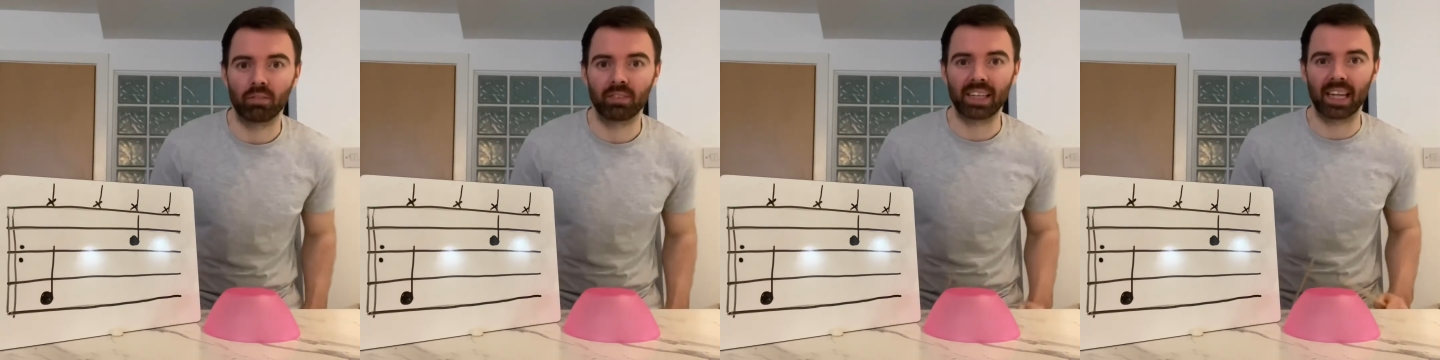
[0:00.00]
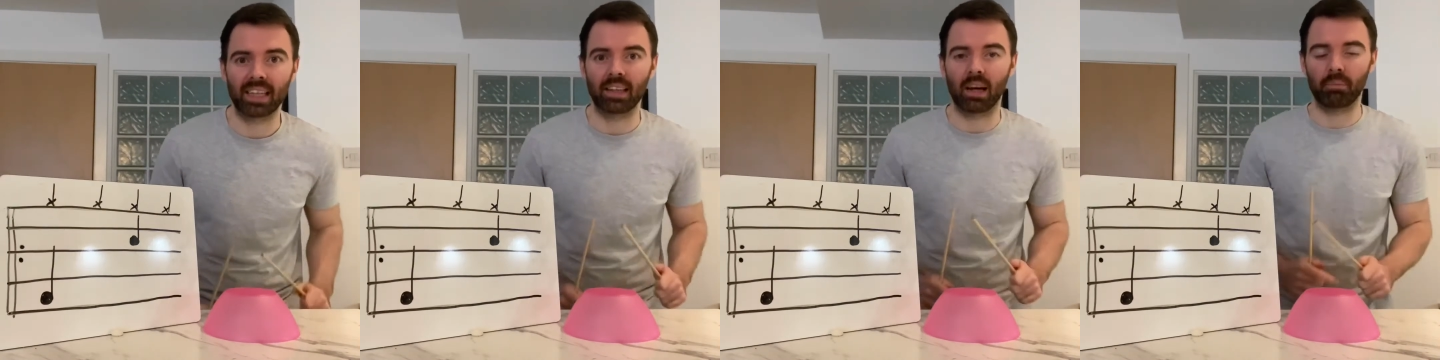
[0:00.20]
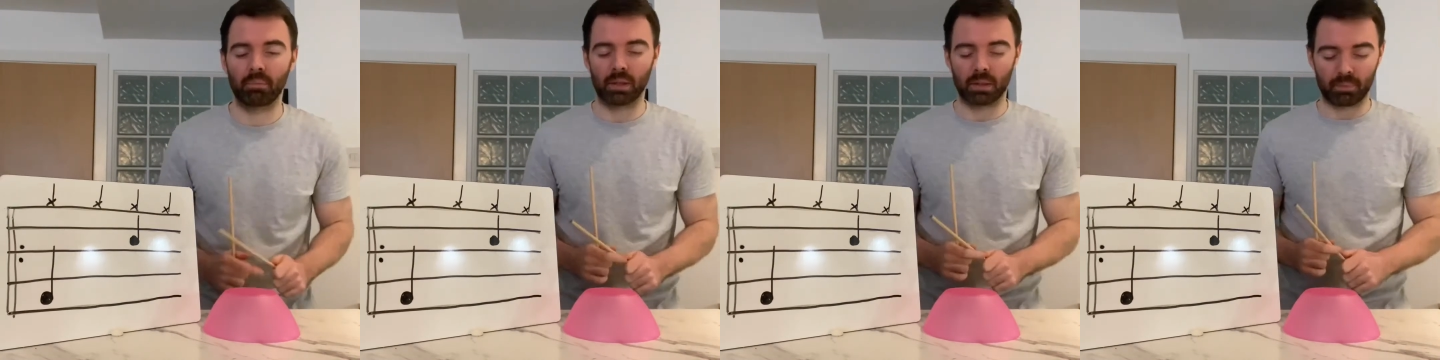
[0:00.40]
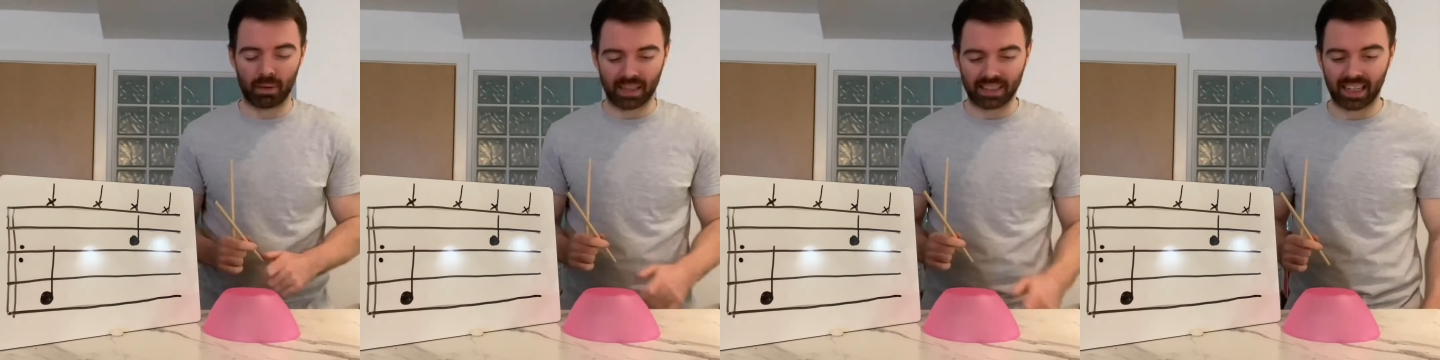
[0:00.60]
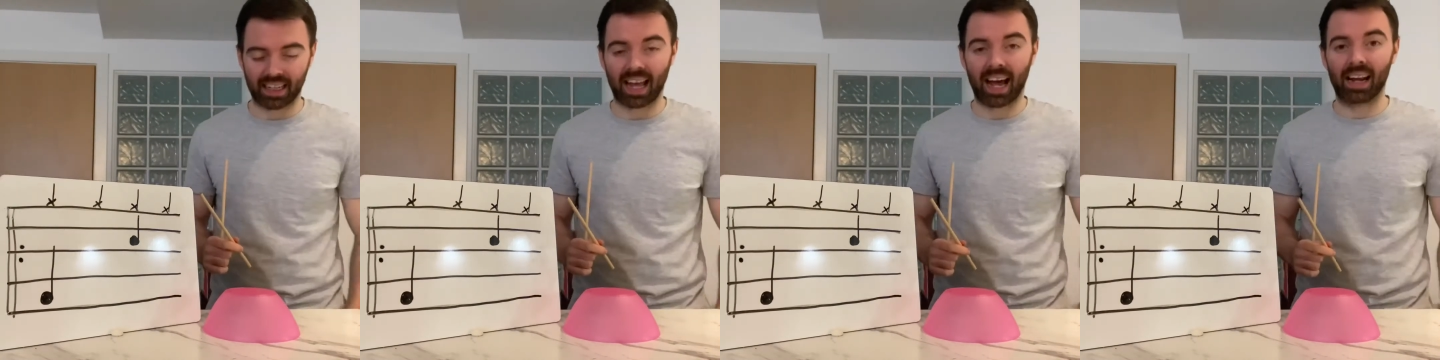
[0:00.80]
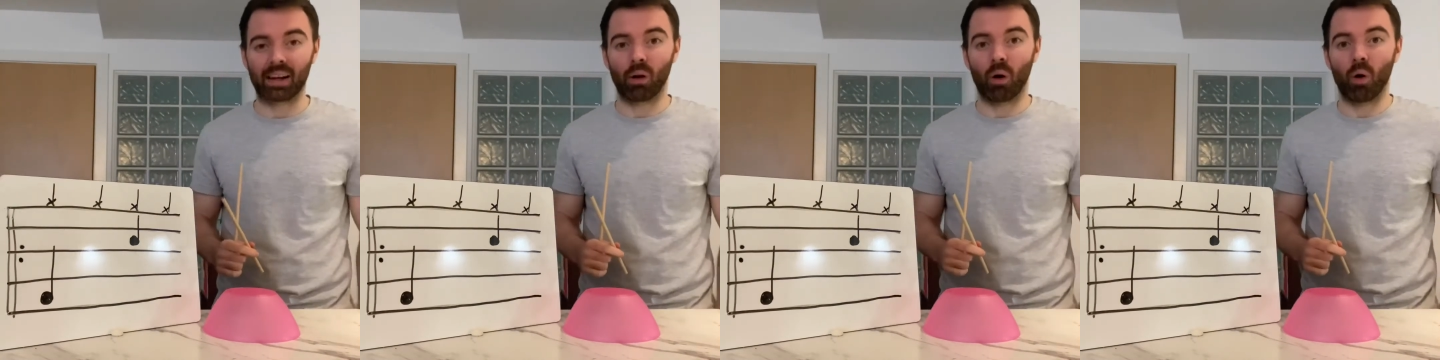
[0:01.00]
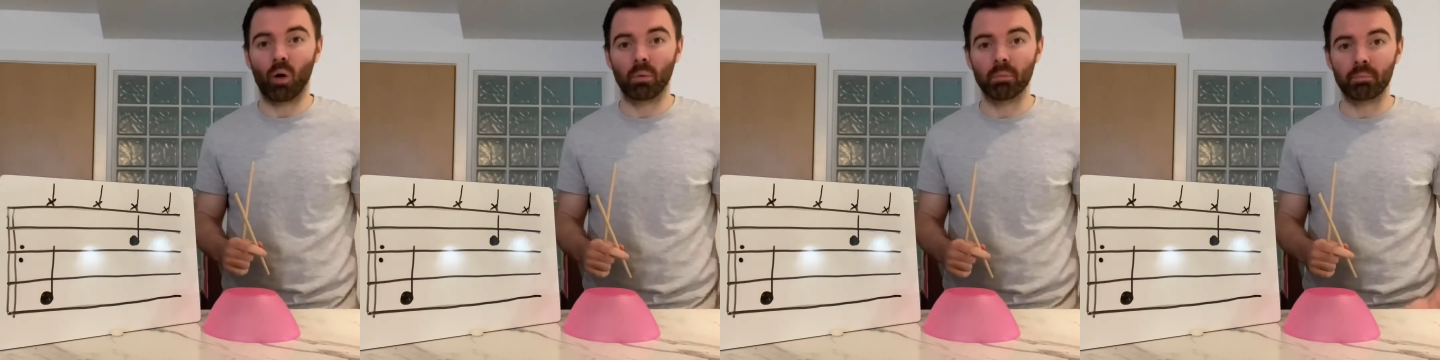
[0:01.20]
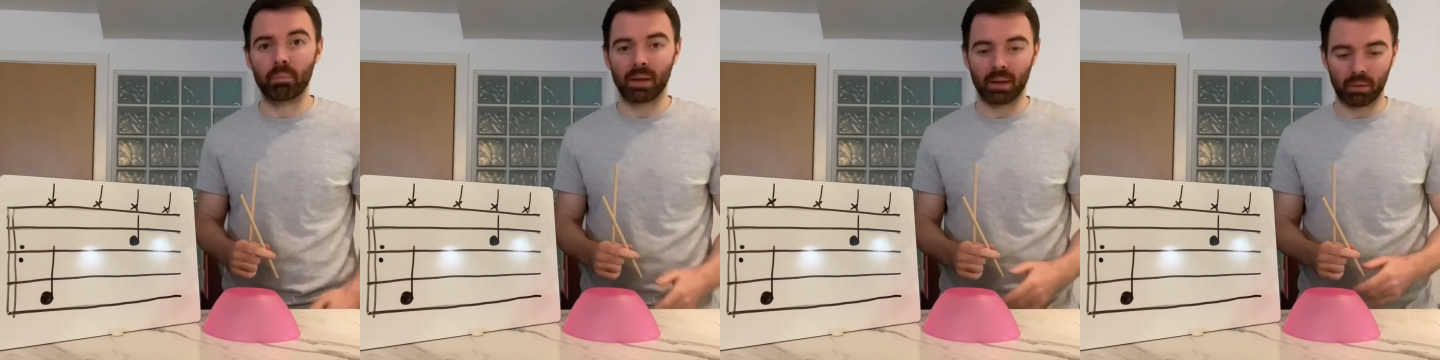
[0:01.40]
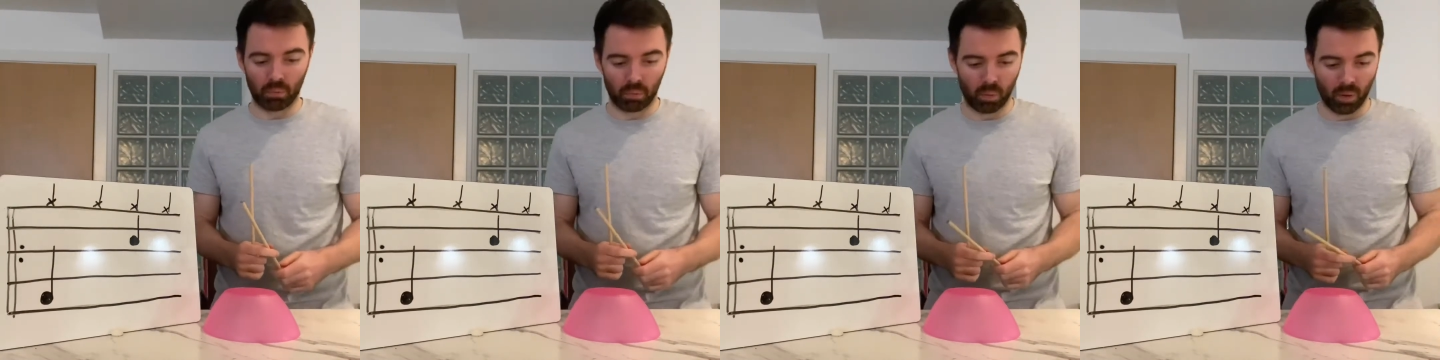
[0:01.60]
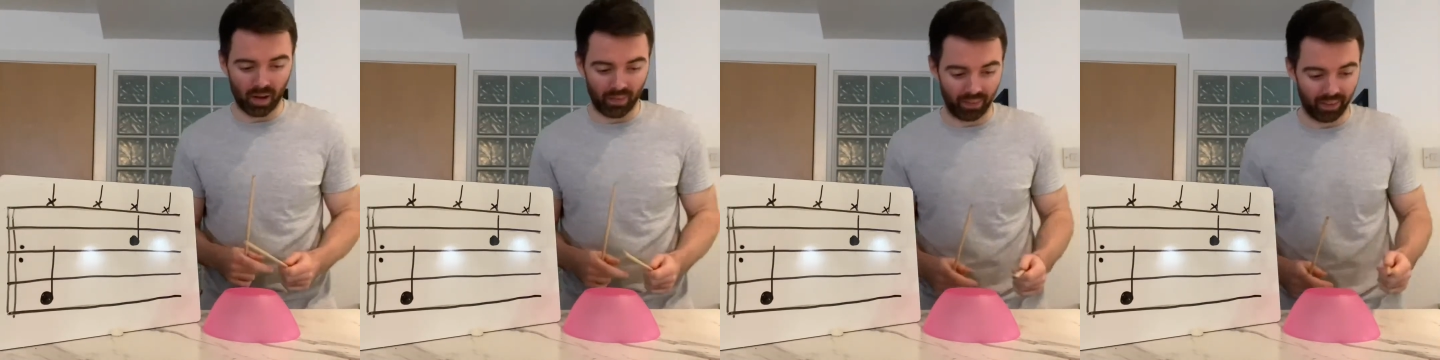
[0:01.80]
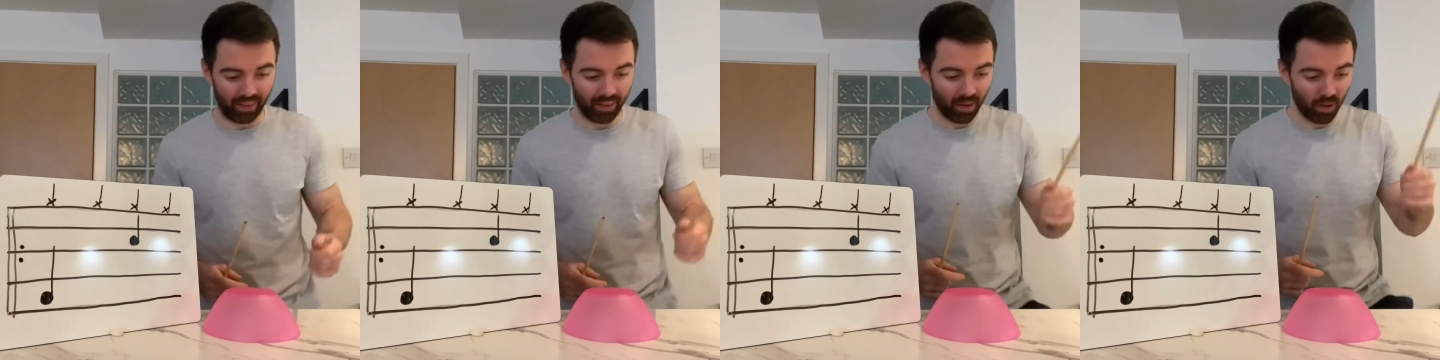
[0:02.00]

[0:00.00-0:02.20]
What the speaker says: Set it up as best I can on beat 1.